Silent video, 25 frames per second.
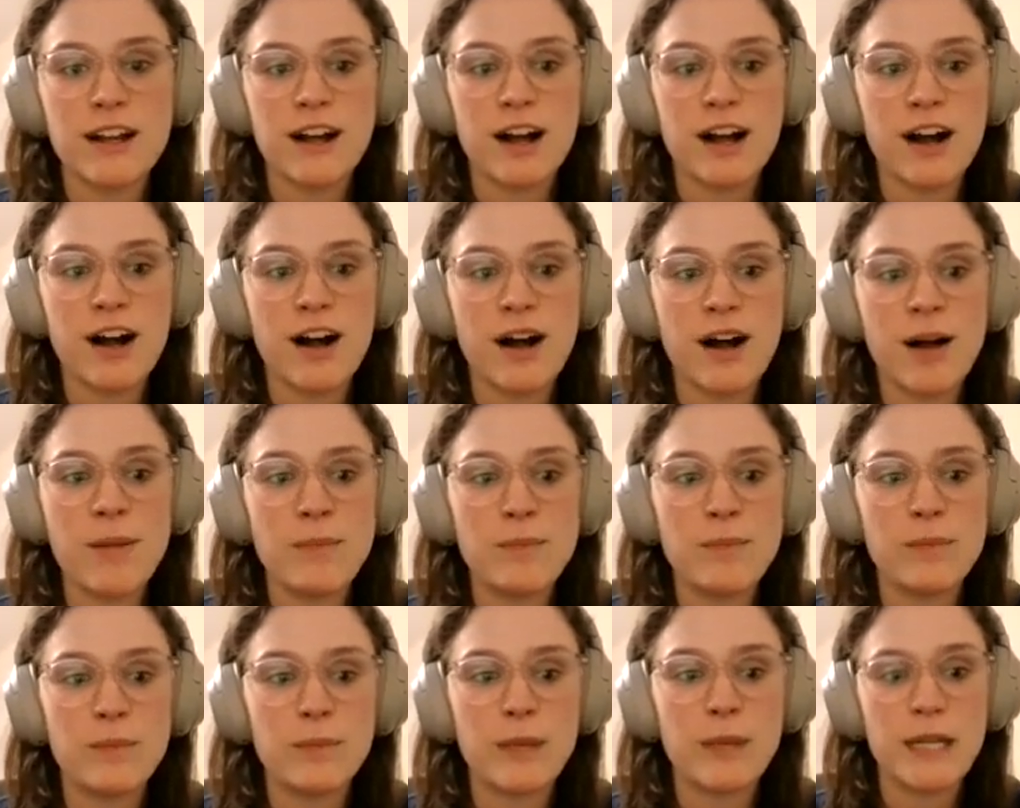
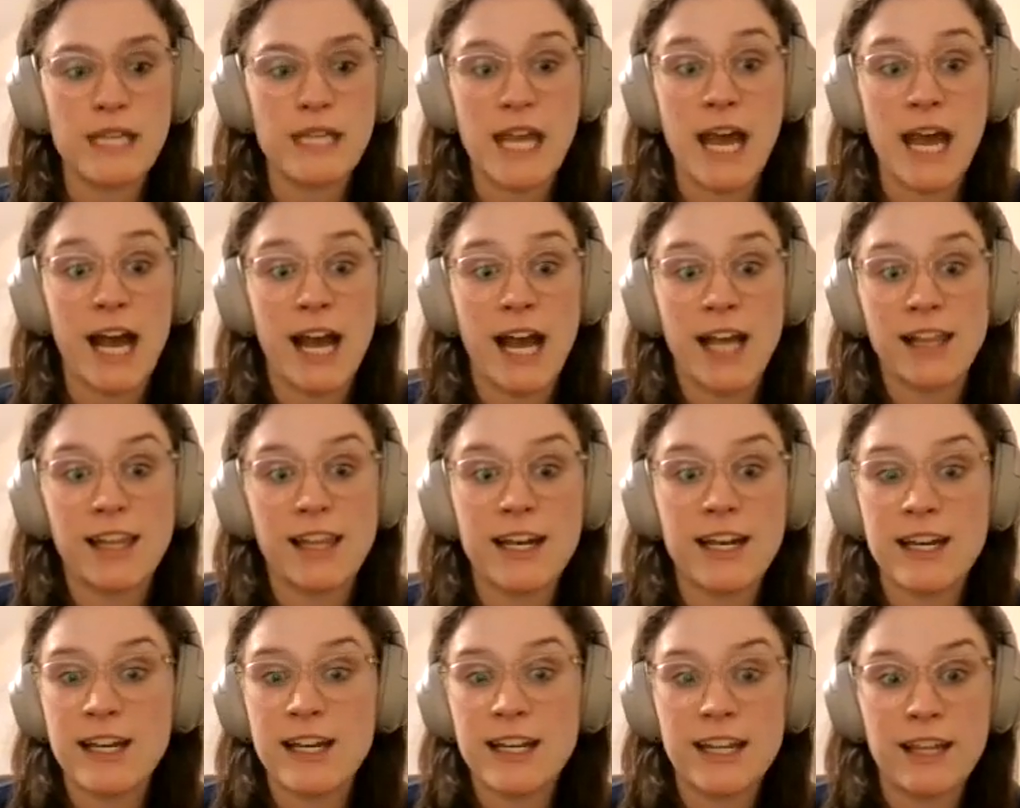But yeah,
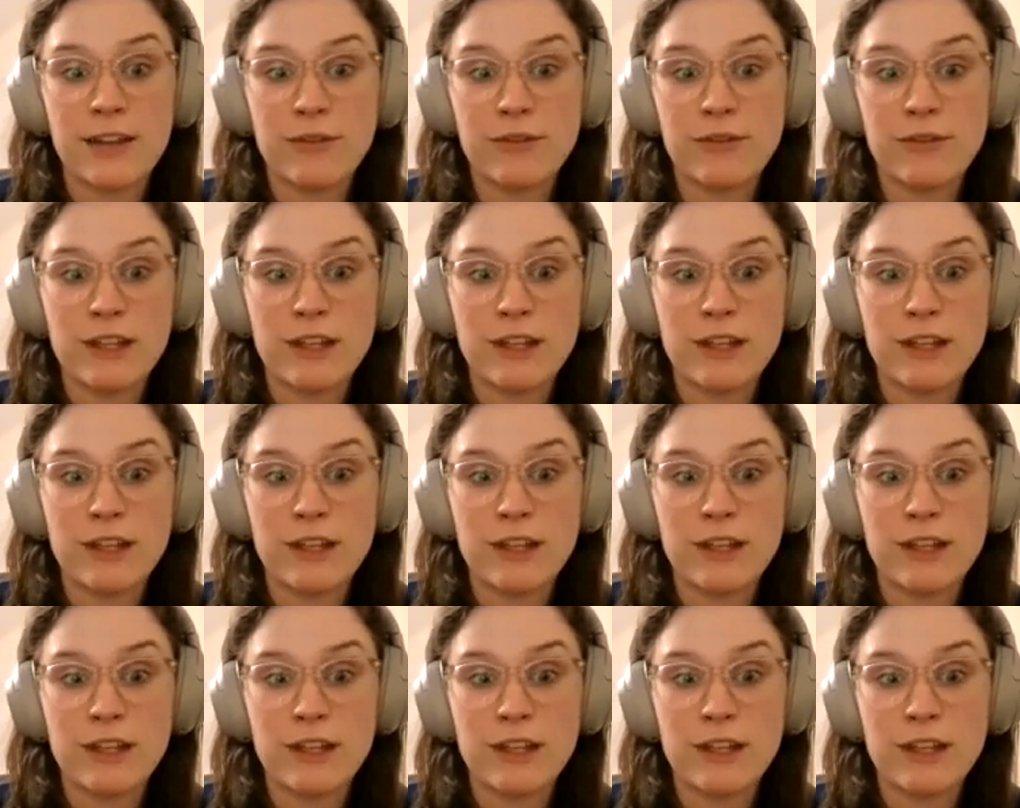highlight it if